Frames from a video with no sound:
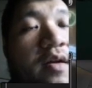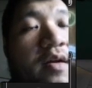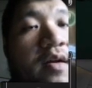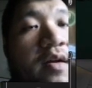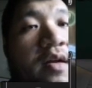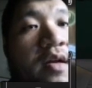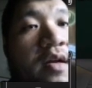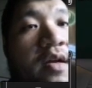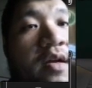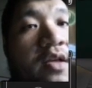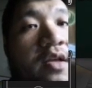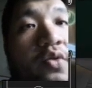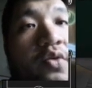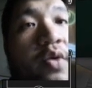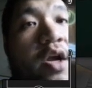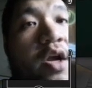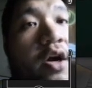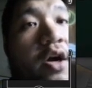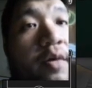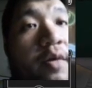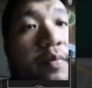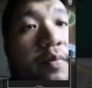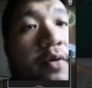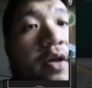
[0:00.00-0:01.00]
So we
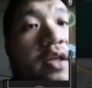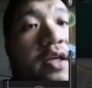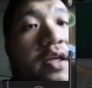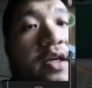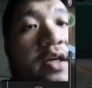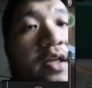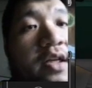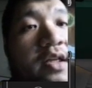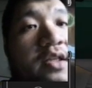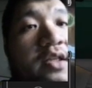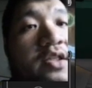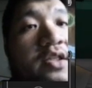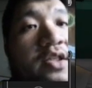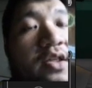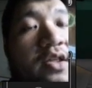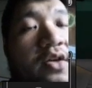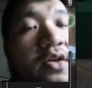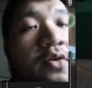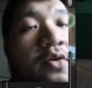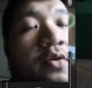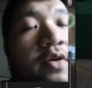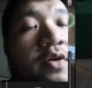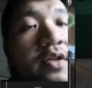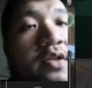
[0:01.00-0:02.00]
are probably going
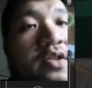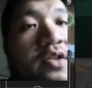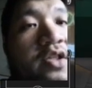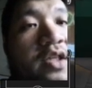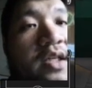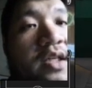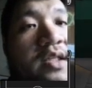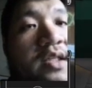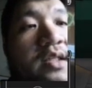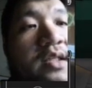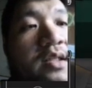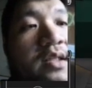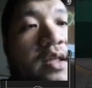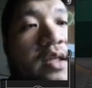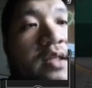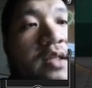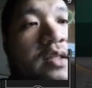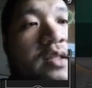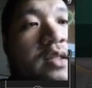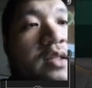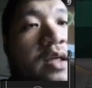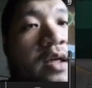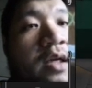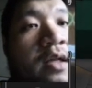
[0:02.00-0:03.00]
to just
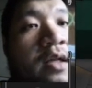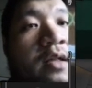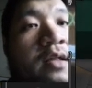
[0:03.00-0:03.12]
exile.